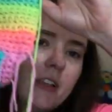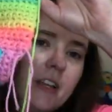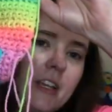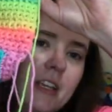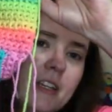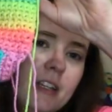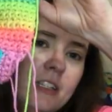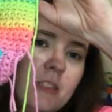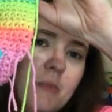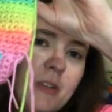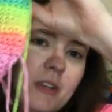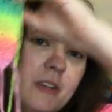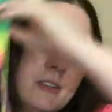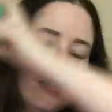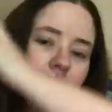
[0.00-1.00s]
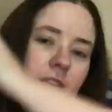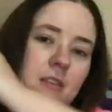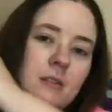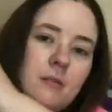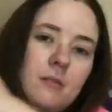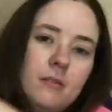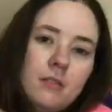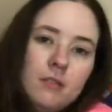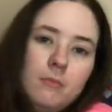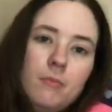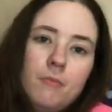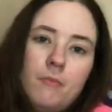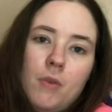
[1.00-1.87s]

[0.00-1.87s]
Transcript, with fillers: lot of ends because the, the